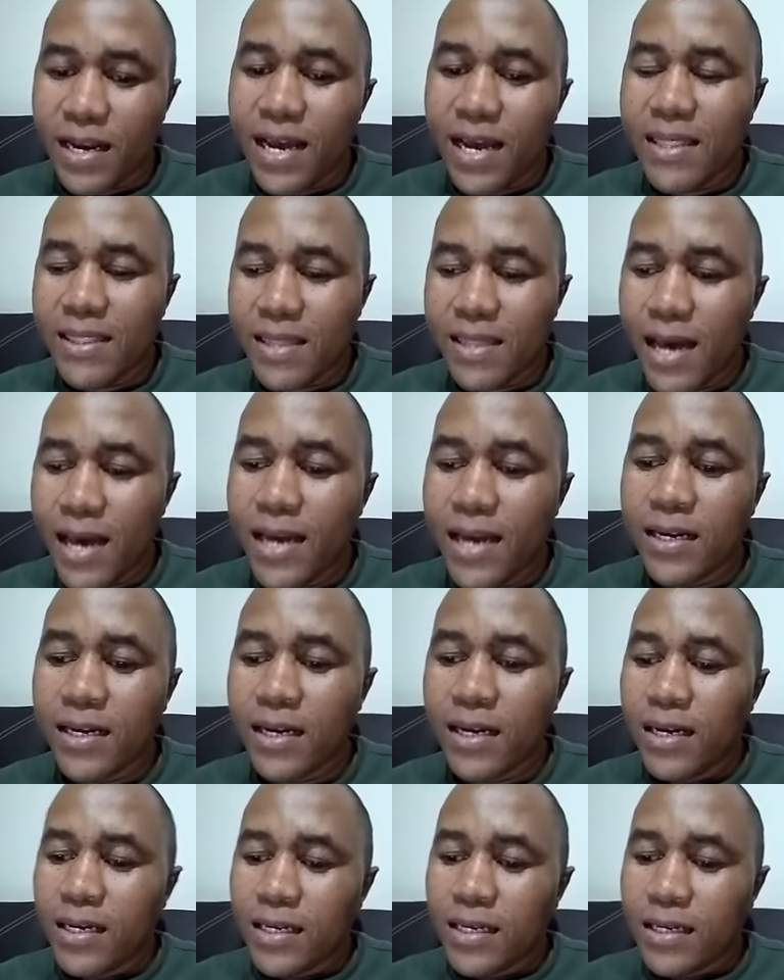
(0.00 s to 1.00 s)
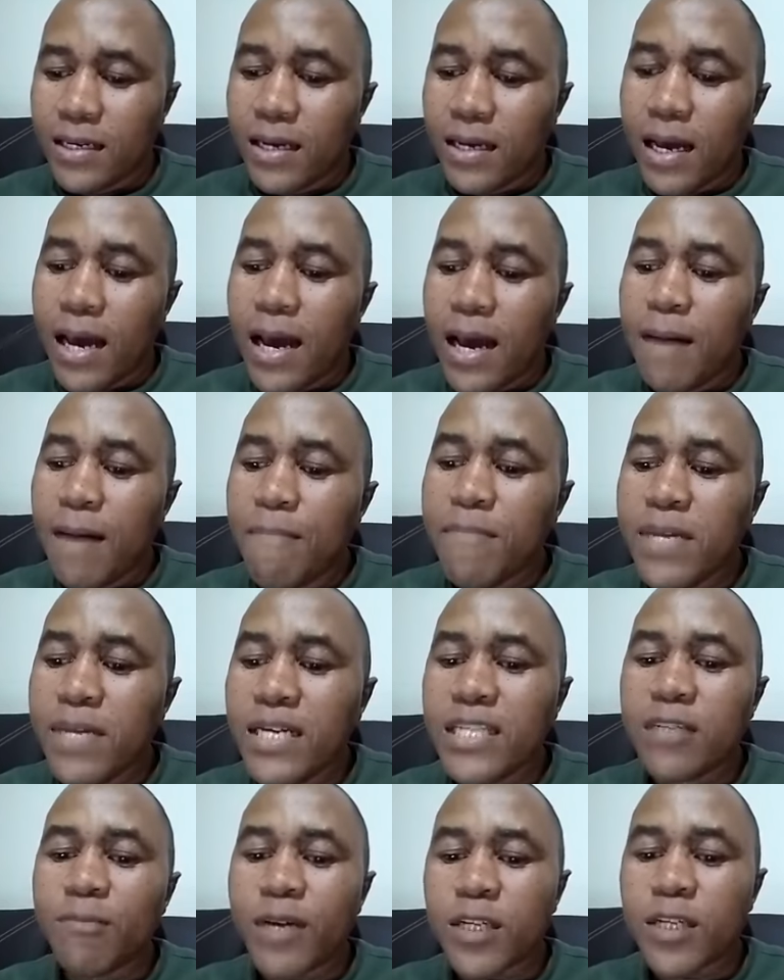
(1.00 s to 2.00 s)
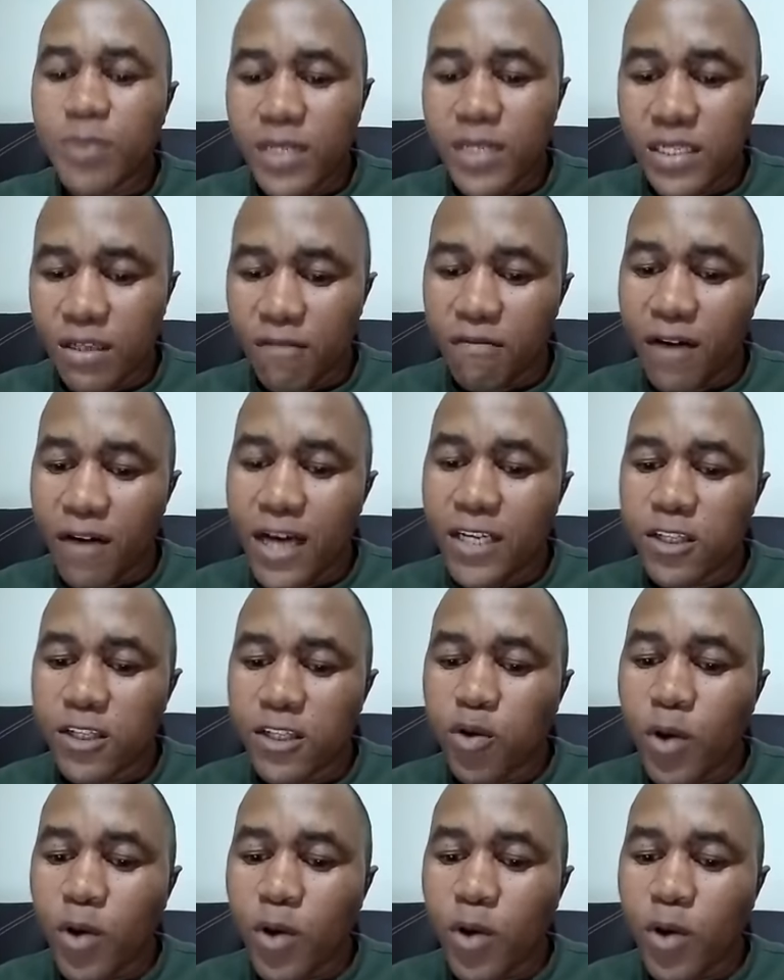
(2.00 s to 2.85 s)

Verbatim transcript: and then uh, means must be devised to